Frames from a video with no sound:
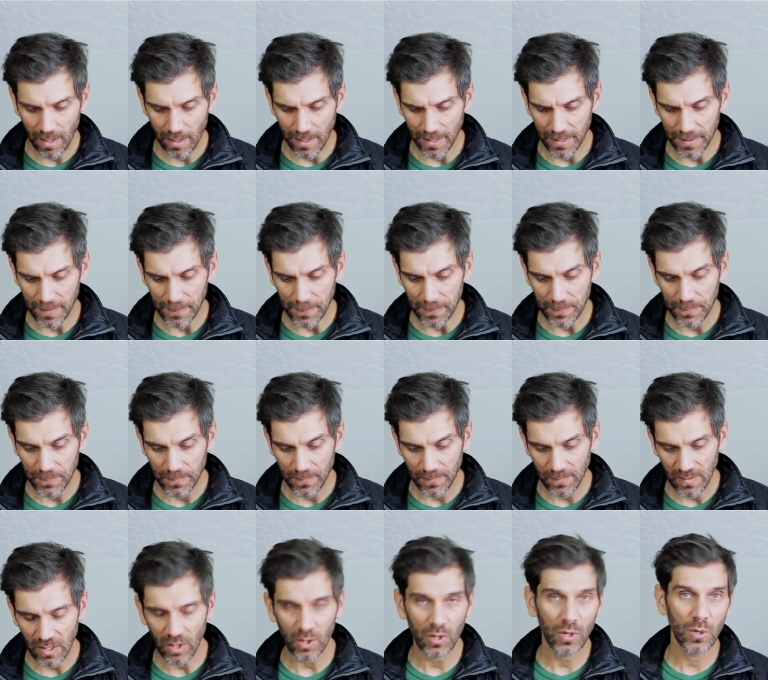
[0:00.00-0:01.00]
You
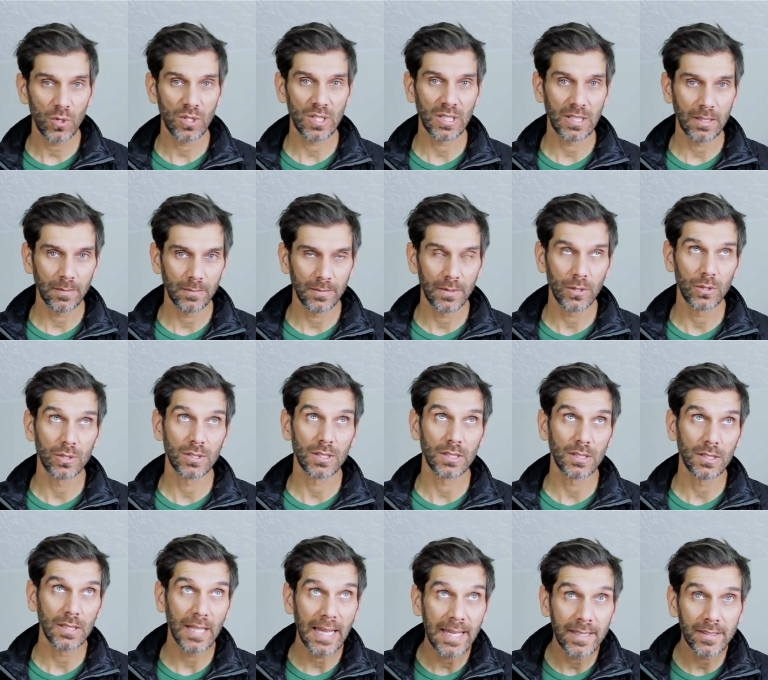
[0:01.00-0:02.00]
know, there's
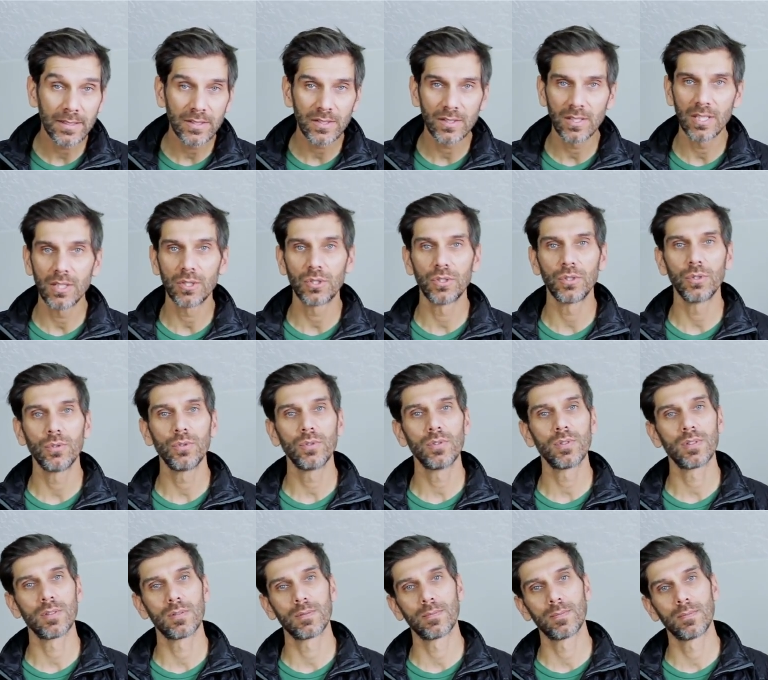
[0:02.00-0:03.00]
lens
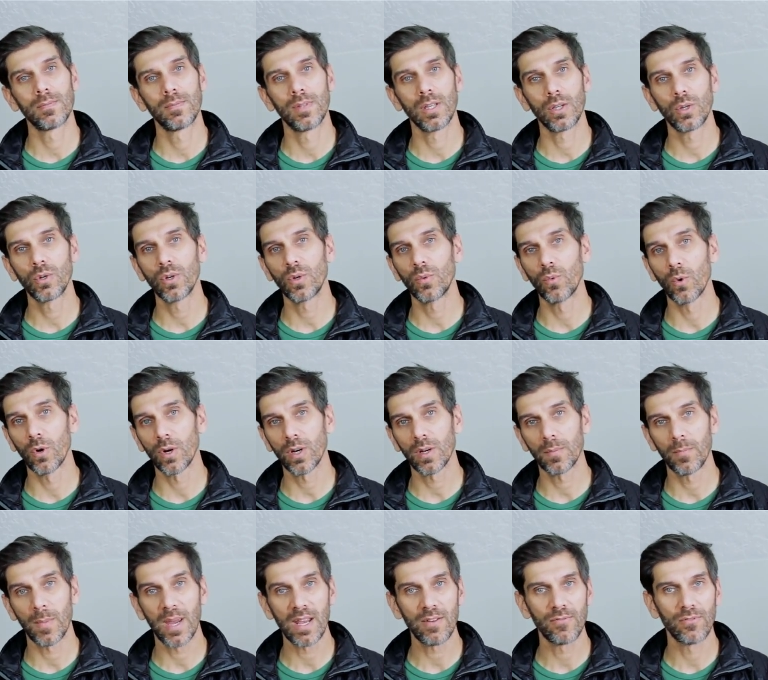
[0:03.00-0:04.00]
tissues that could work,
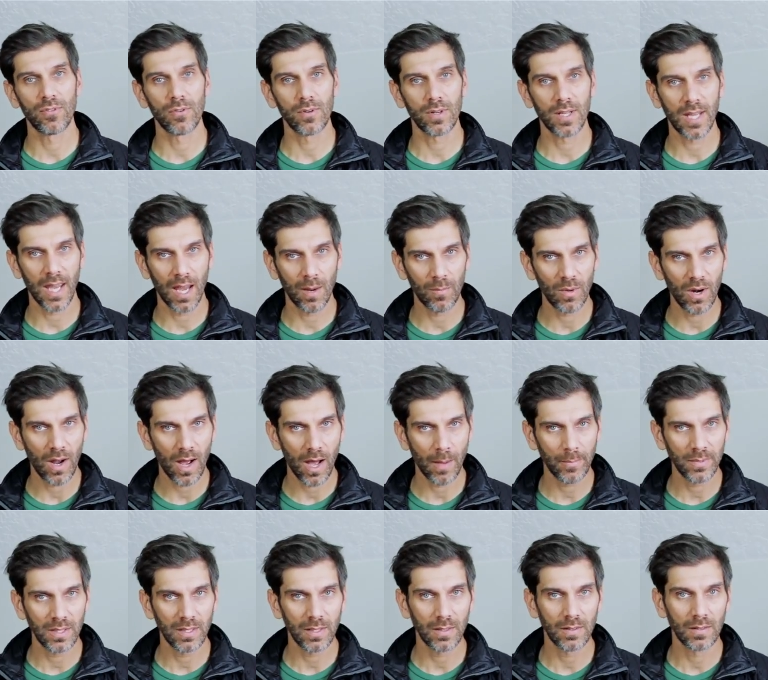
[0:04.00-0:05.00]
made for camera
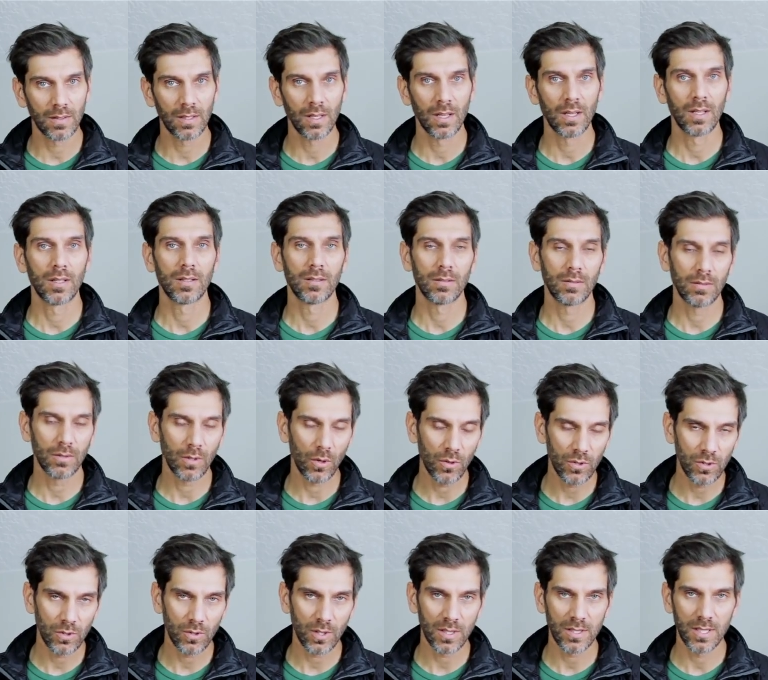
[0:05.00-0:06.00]
optics.
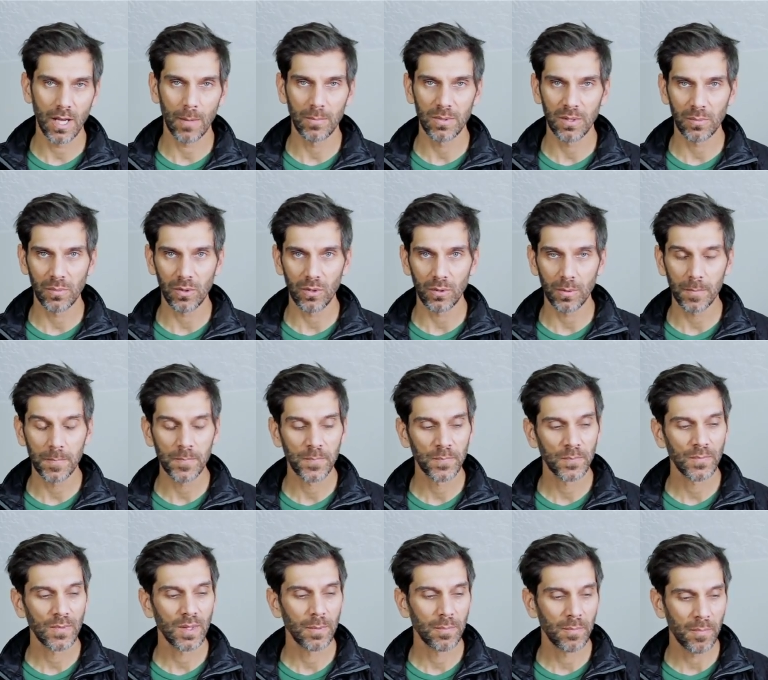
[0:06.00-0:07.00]
Those are acceptable,
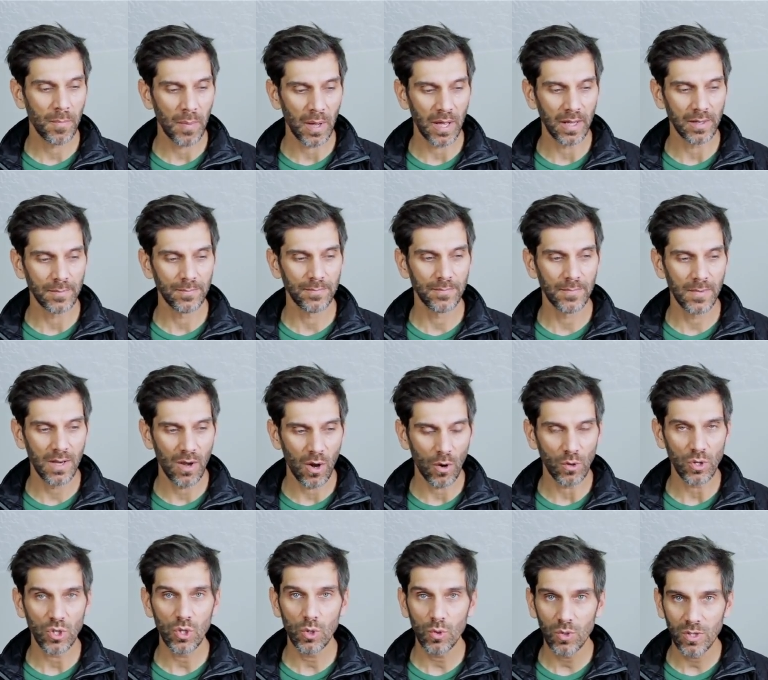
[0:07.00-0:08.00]
but you know,
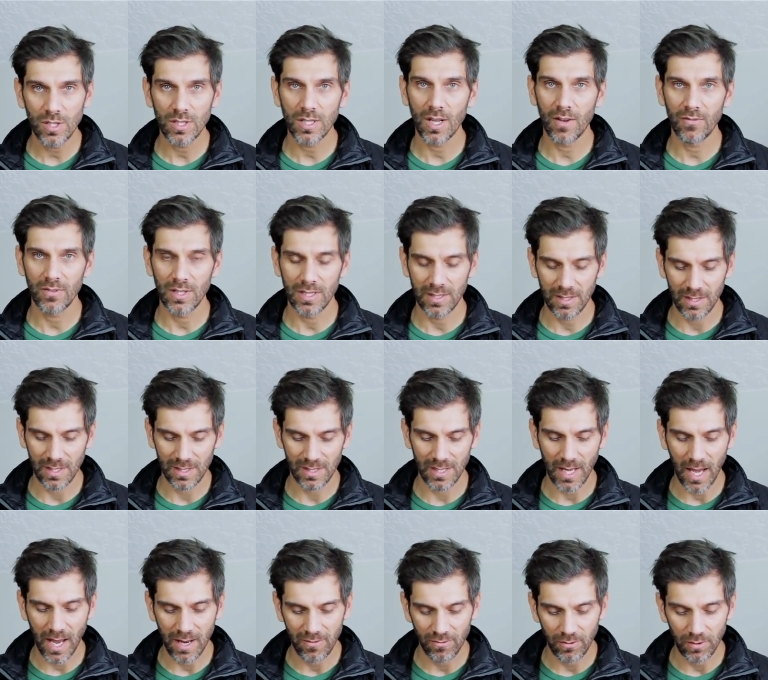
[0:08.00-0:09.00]
use stuff that's
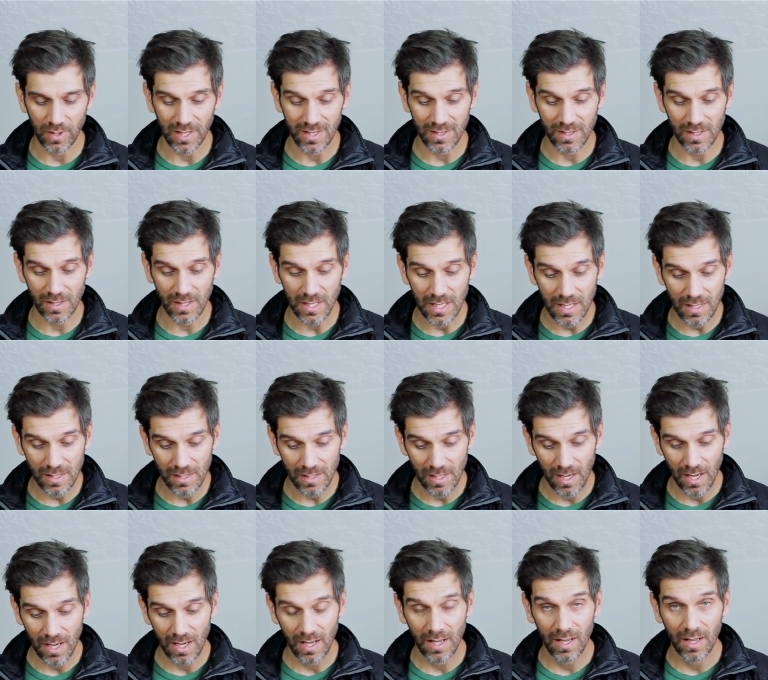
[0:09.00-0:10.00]
designed for this. These
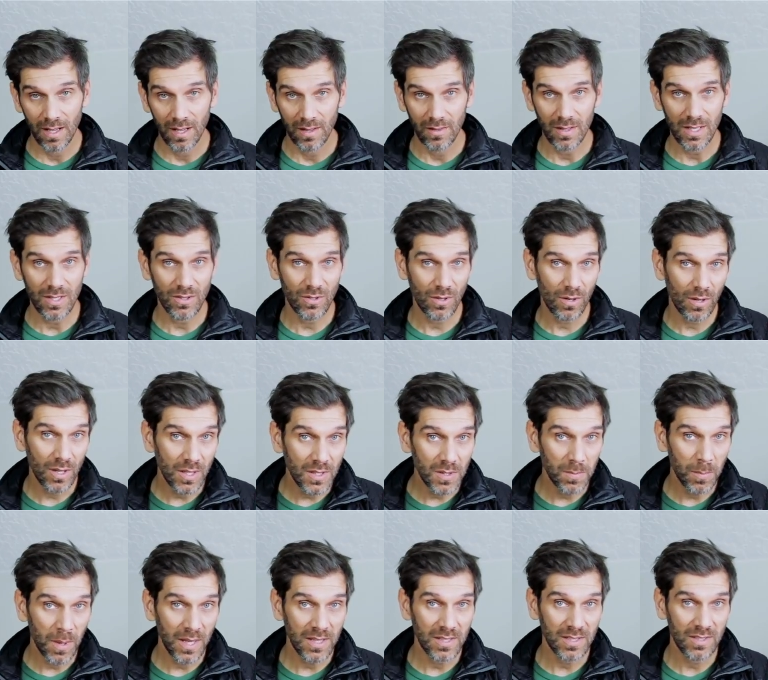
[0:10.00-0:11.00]
are
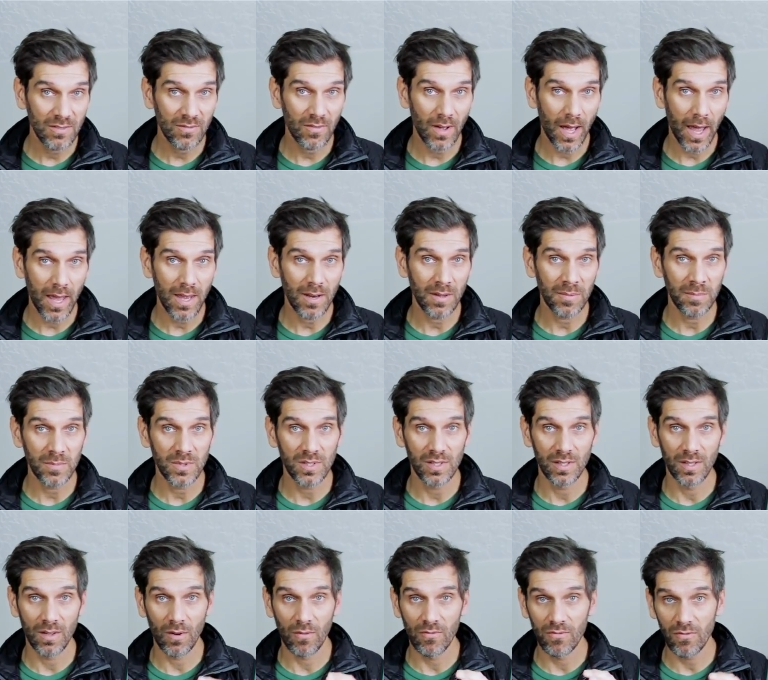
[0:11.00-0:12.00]
expensive items.
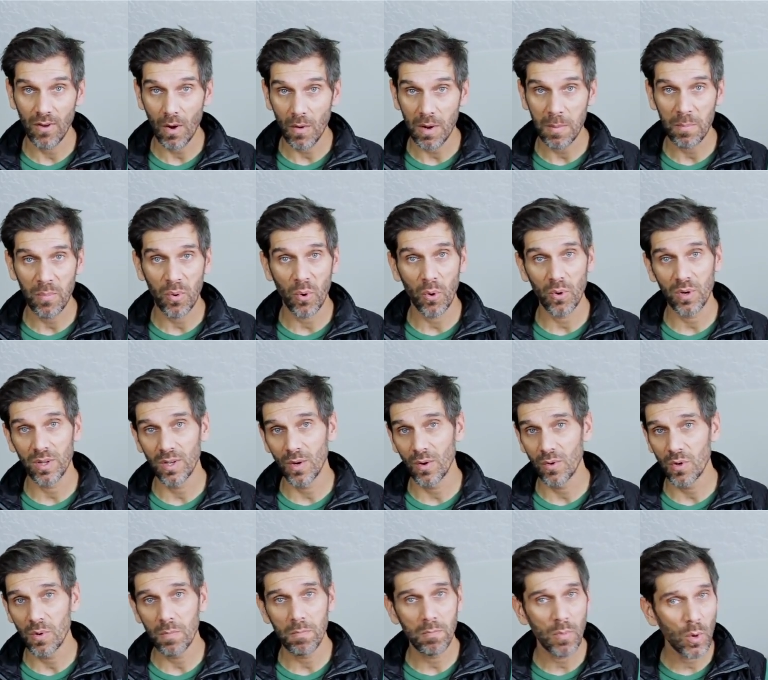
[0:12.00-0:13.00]
They're very important. They're
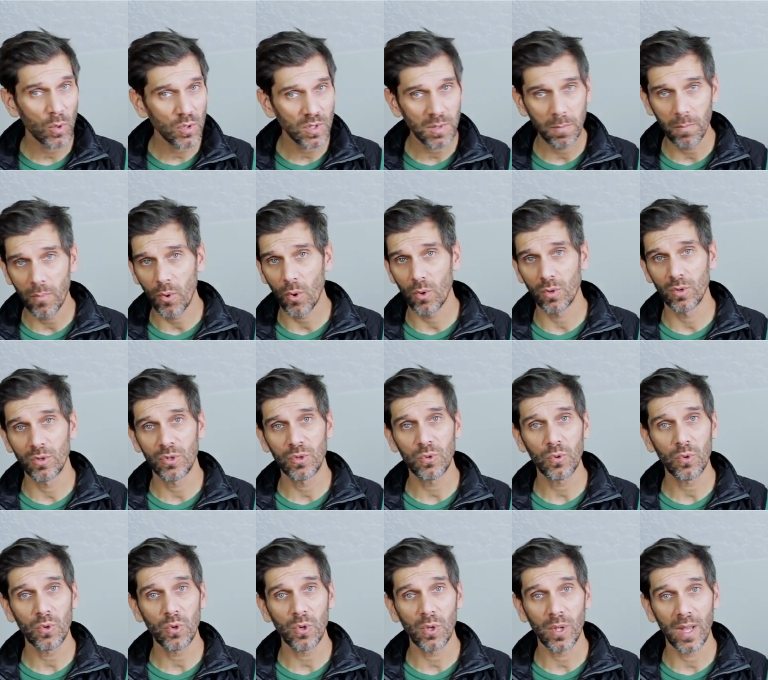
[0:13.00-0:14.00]
your most important
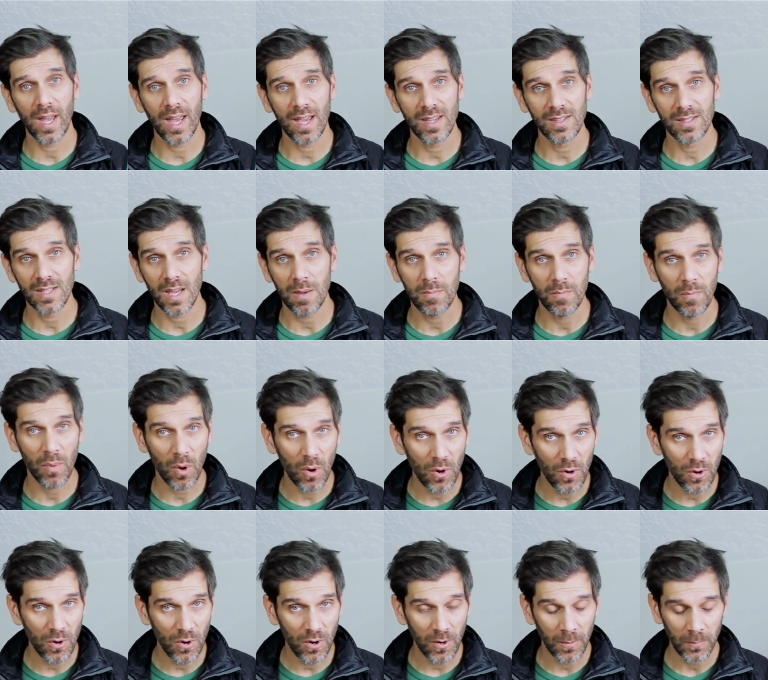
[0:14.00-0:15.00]
tool as a
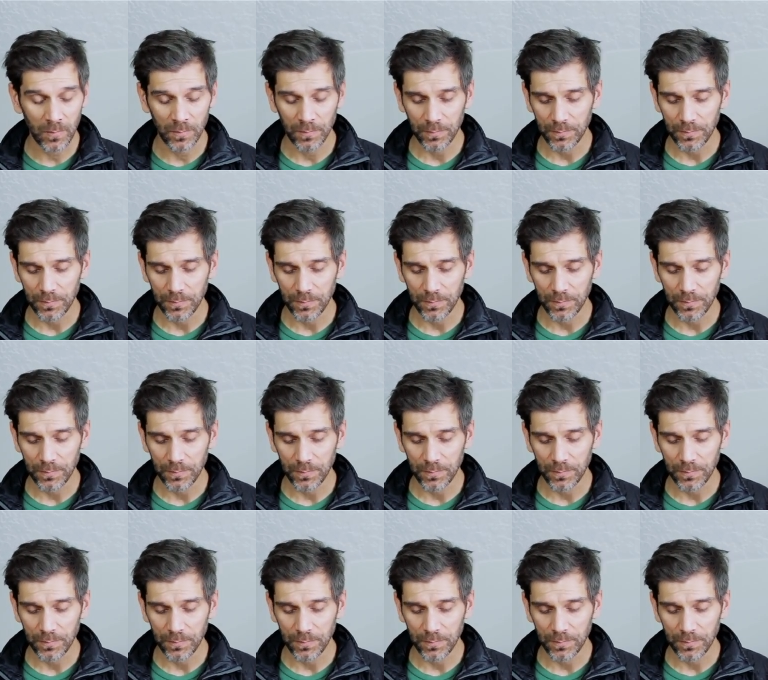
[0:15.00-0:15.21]
birder.